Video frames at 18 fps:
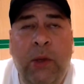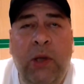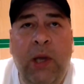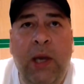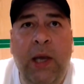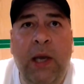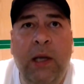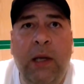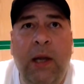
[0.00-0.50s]
But
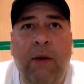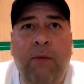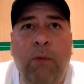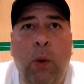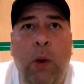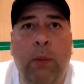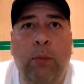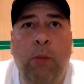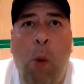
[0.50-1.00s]
the heat
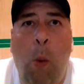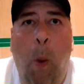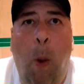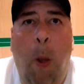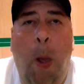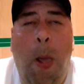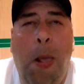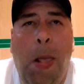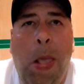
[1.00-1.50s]
level, I'm,
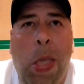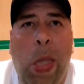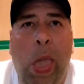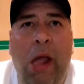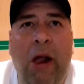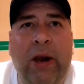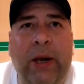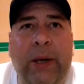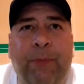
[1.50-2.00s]

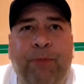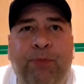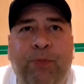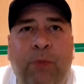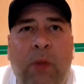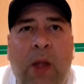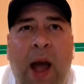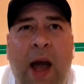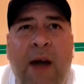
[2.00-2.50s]

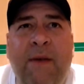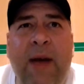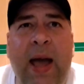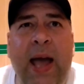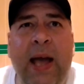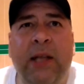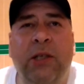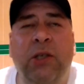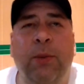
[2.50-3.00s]
I've
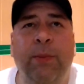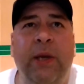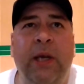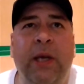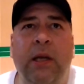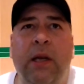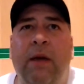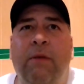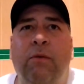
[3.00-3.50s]
had some
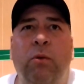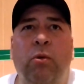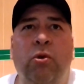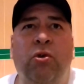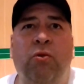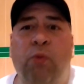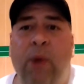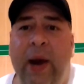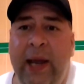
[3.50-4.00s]
heat
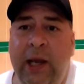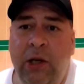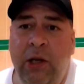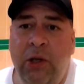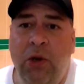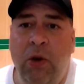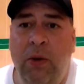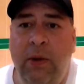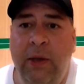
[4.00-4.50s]
levels
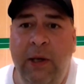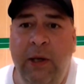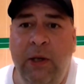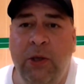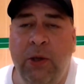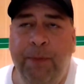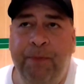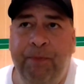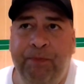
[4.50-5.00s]
range on
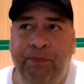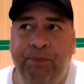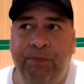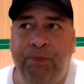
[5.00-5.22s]
these.